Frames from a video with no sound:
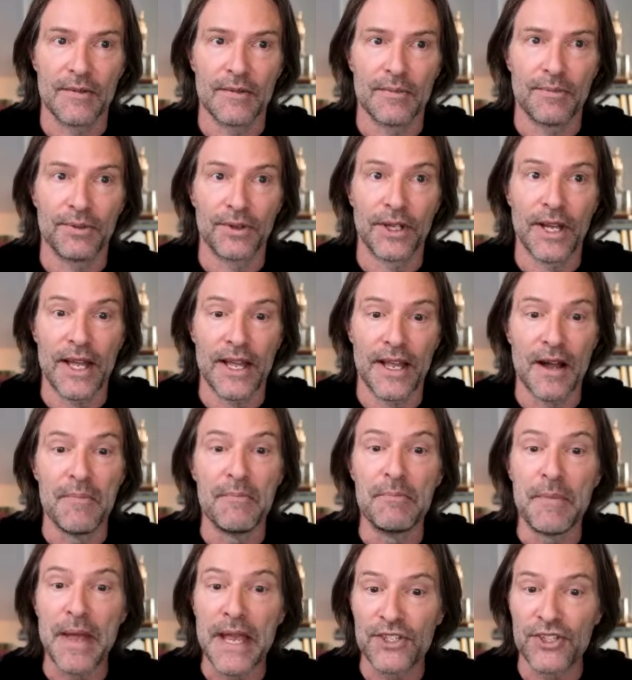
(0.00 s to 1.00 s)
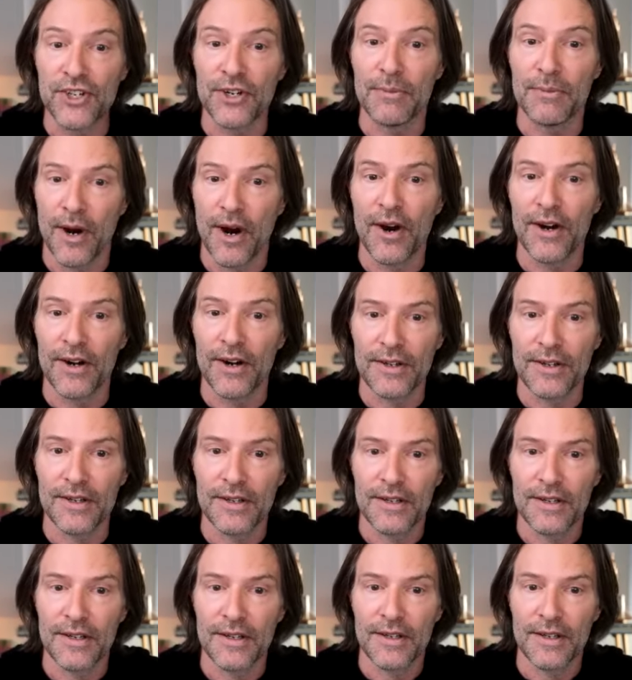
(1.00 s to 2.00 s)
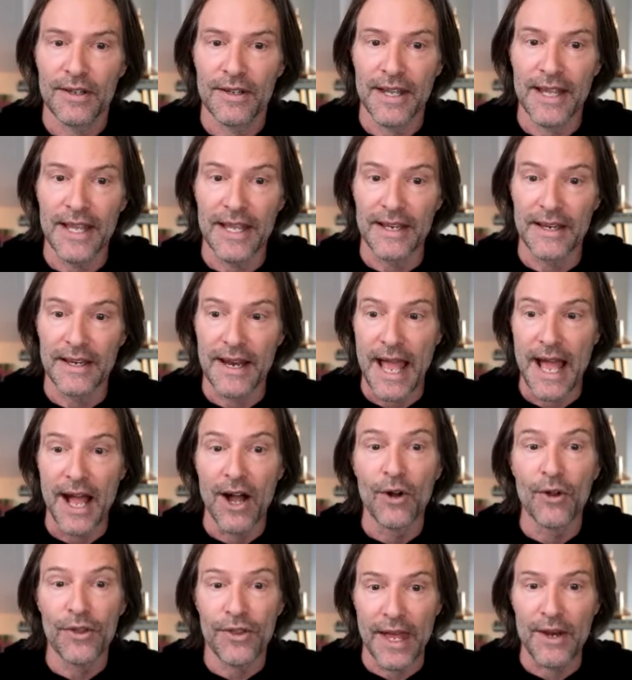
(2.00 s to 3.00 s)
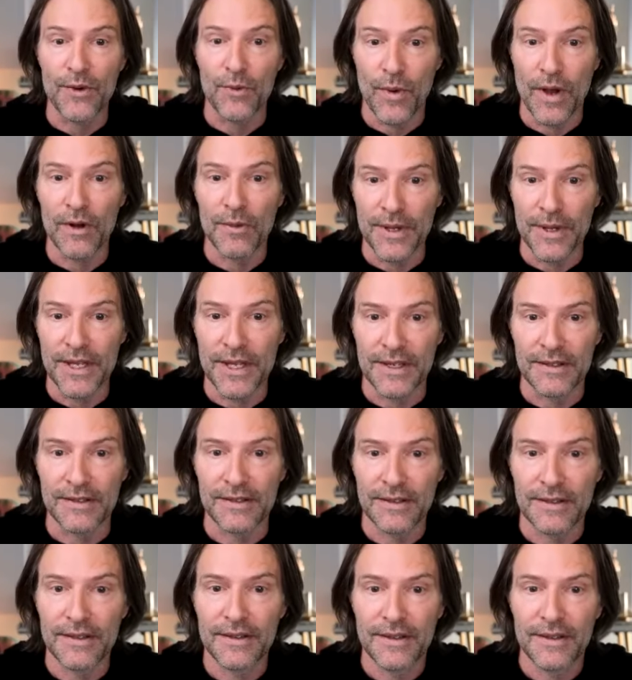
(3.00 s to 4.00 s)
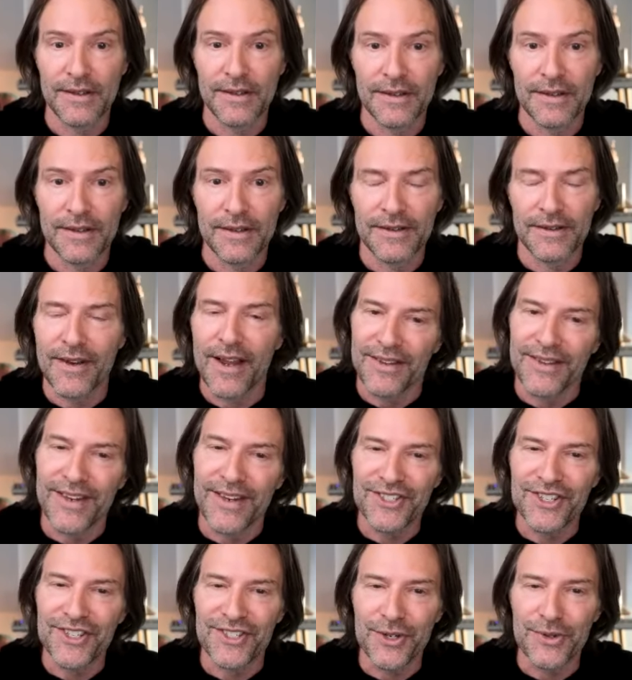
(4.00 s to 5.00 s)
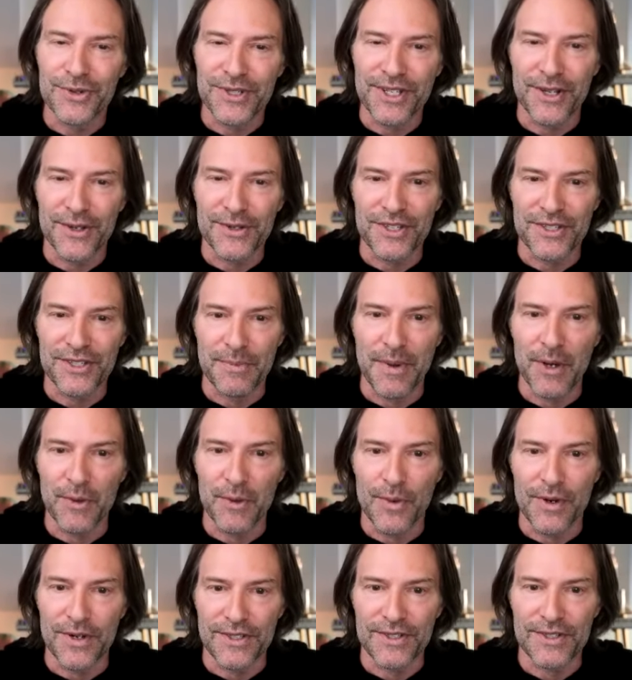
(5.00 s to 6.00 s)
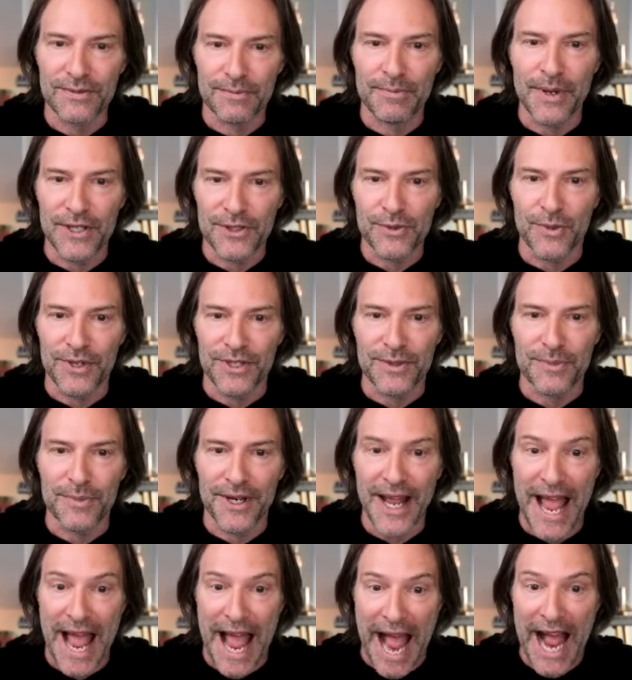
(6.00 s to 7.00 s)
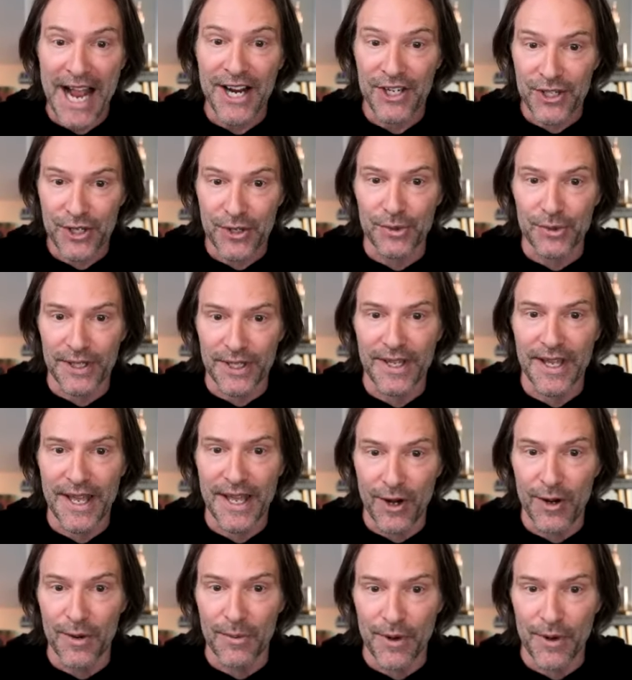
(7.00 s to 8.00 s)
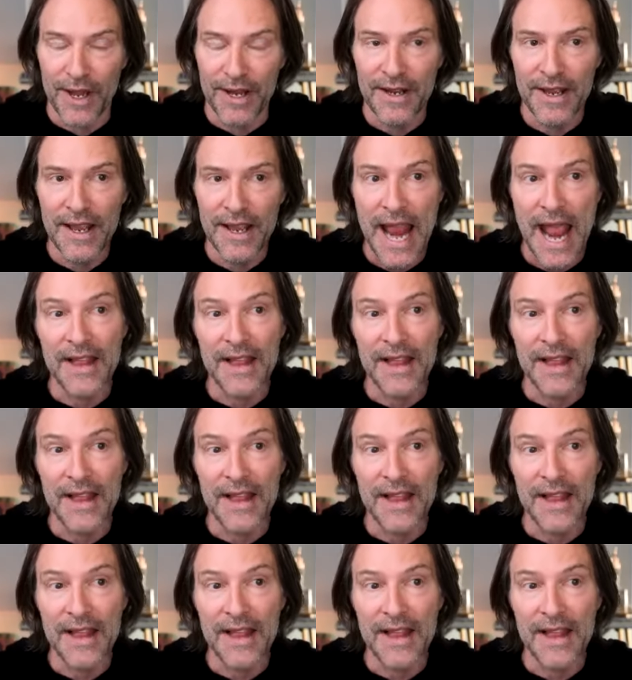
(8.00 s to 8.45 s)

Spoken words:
play a major part in health and well-being, not just using those as buzzwords, but actually help, right?